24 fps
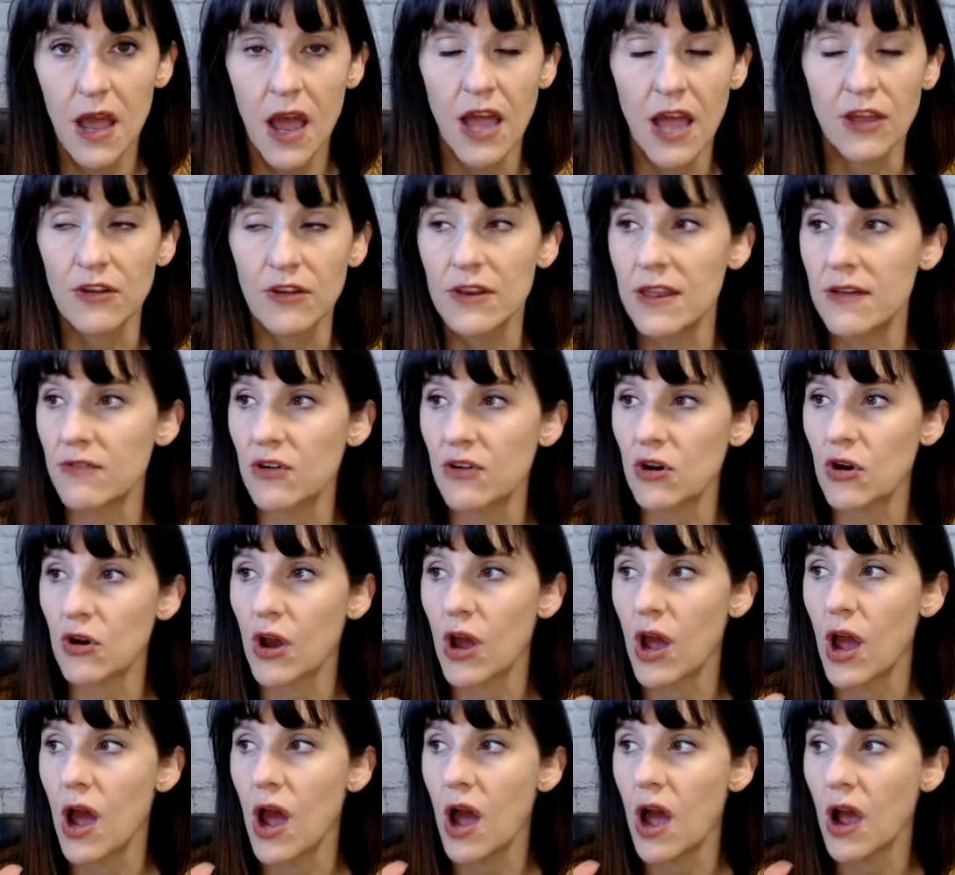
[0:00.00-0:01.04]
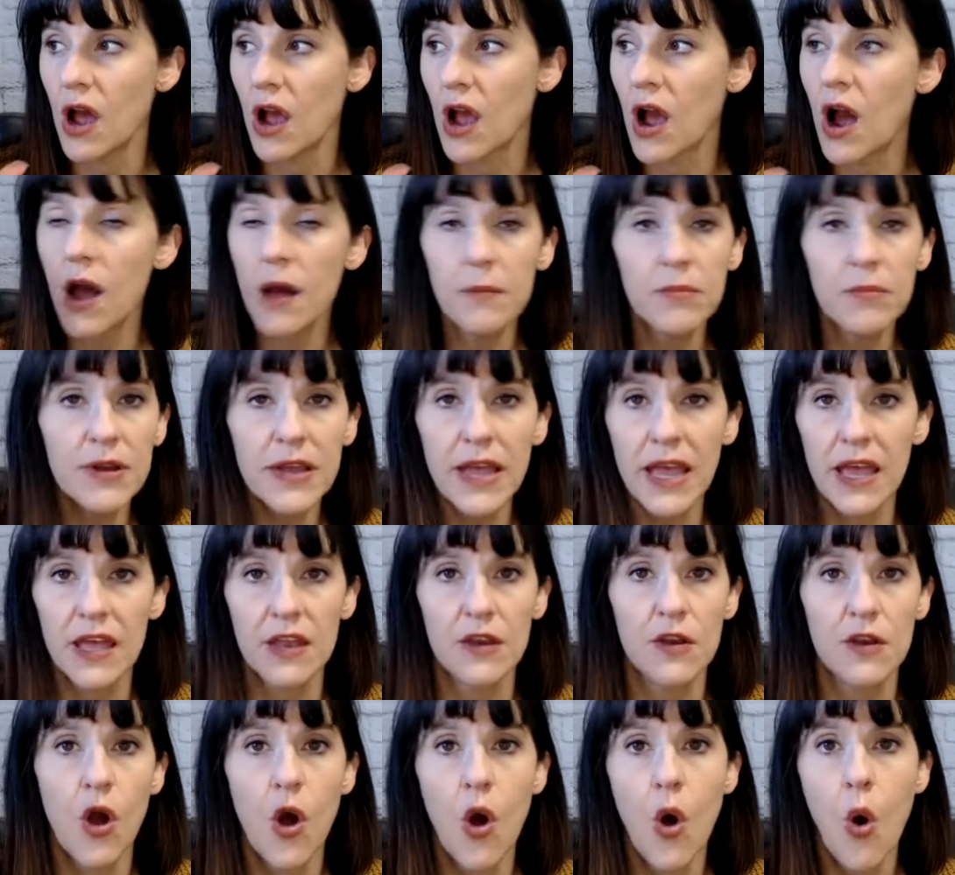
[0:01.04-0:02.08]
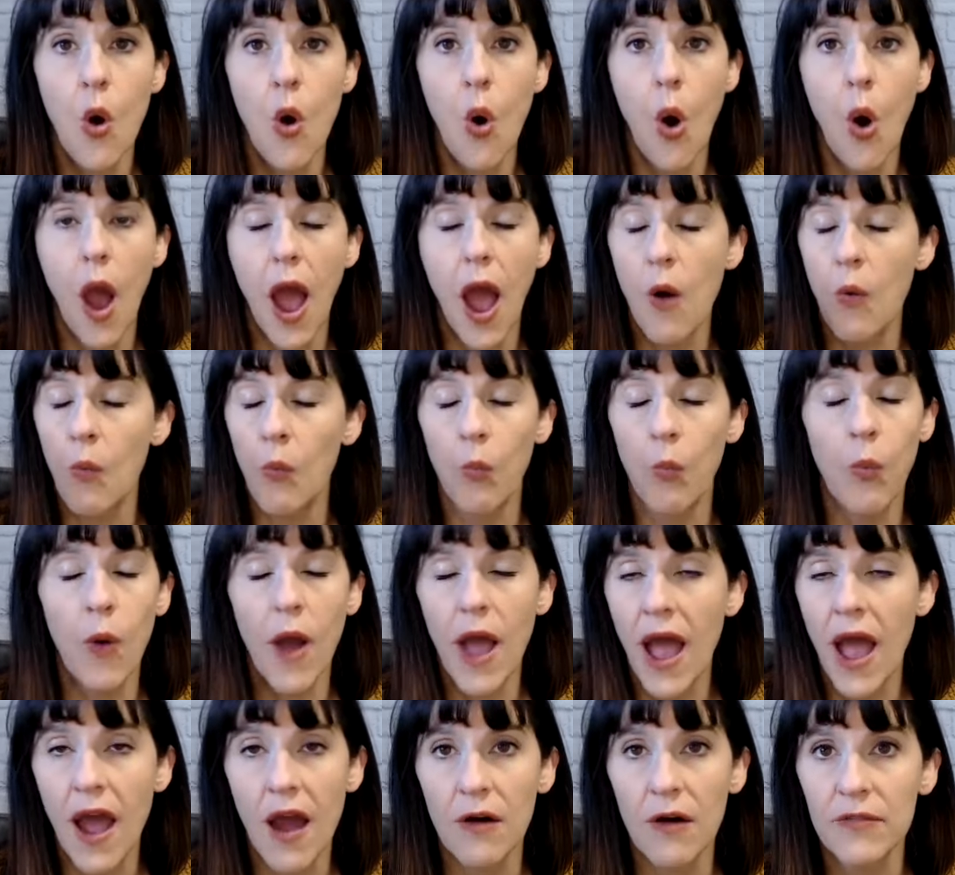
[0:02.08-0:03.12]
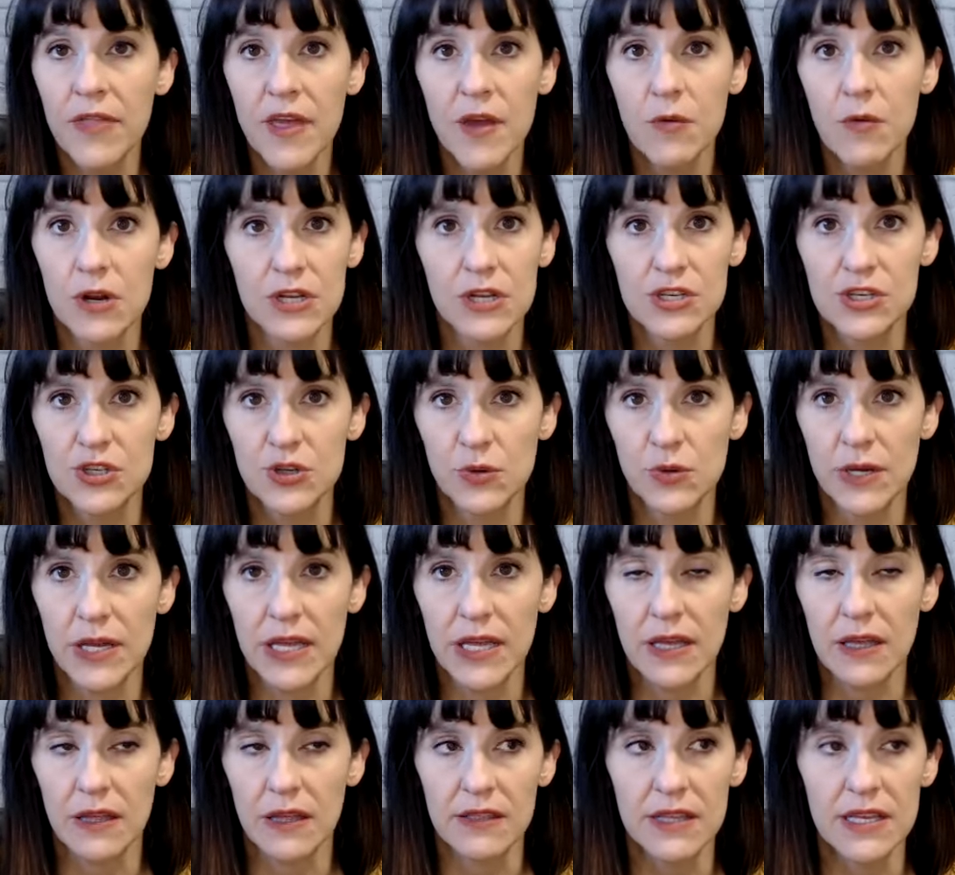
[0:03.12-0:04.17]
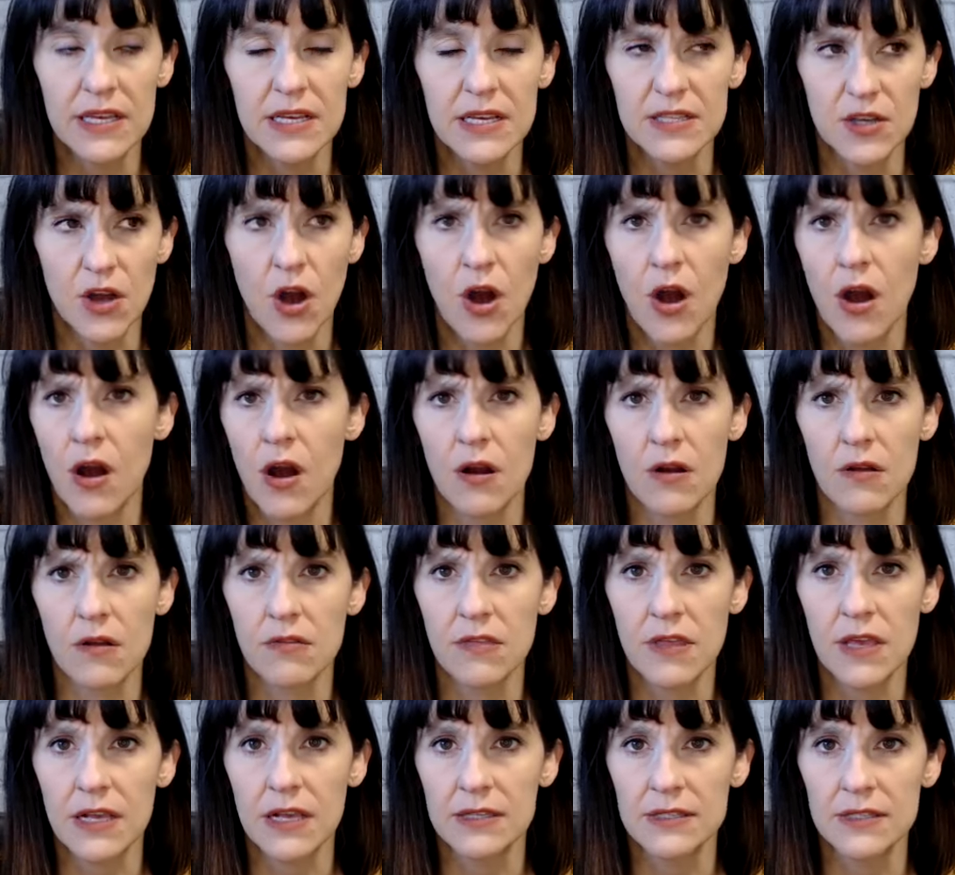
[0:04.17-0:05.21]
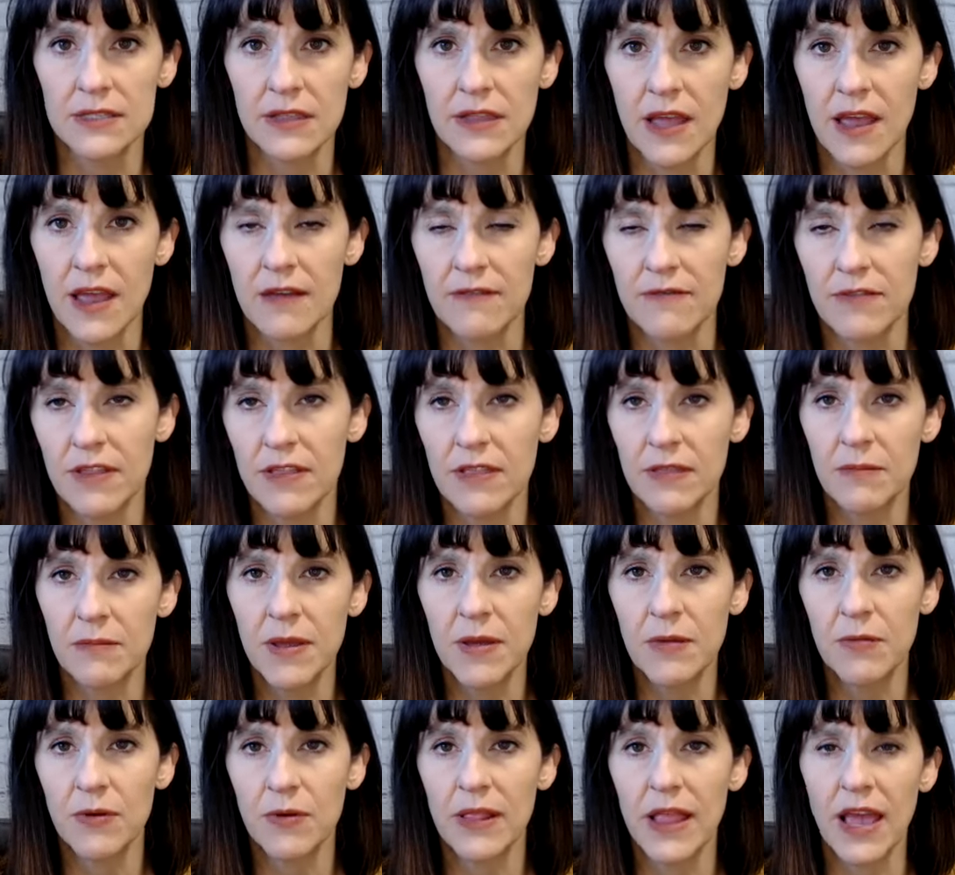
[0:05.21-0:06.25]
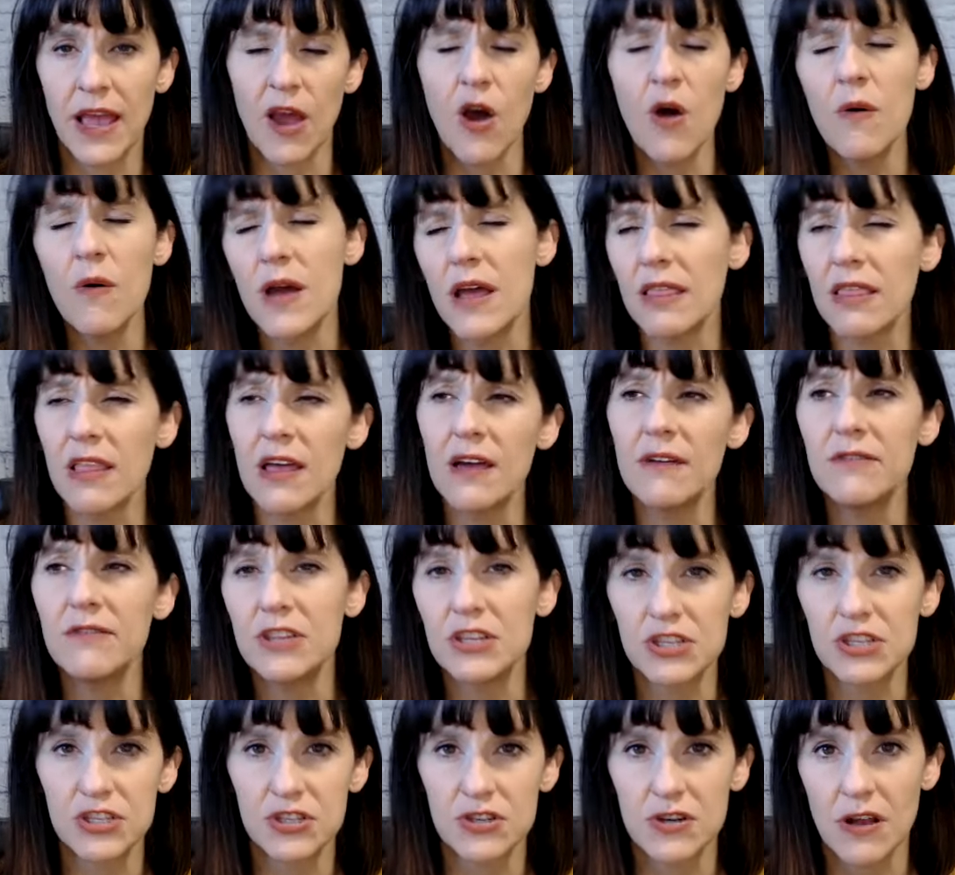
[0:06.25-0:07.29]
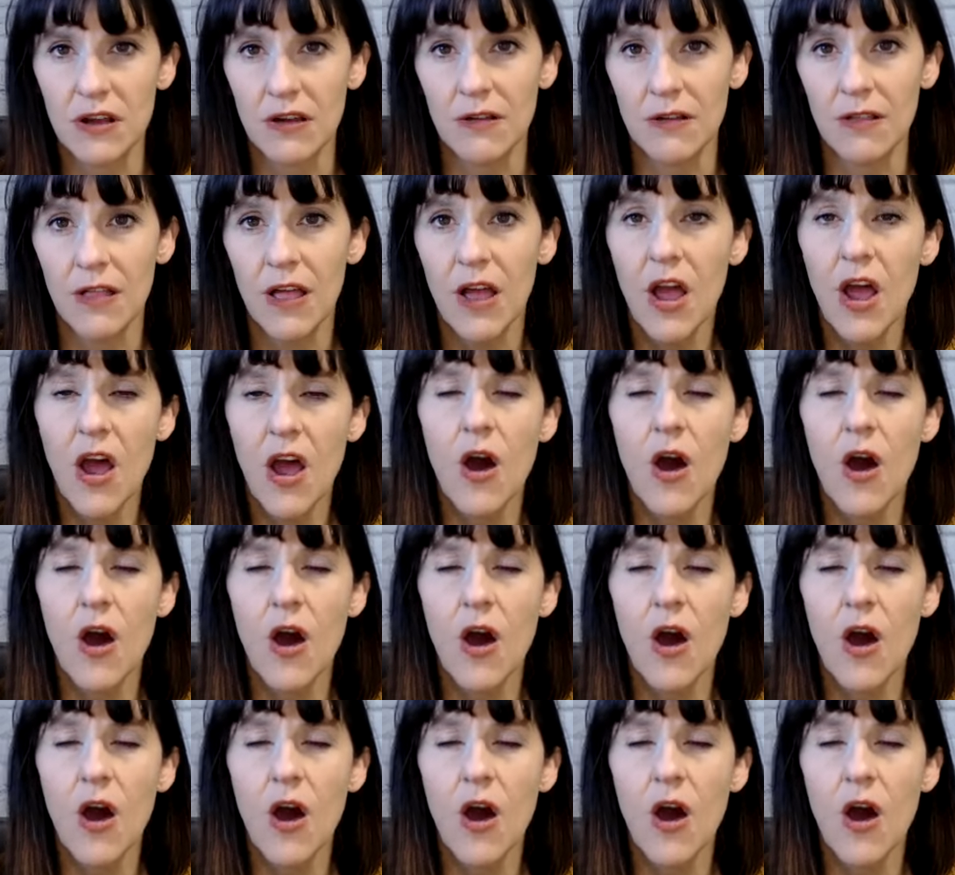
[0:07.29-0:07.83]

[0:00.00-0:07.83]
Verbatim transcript: i could never comprehend how they were enjoying these hard things in life. And people were like, oh, I love the struggle.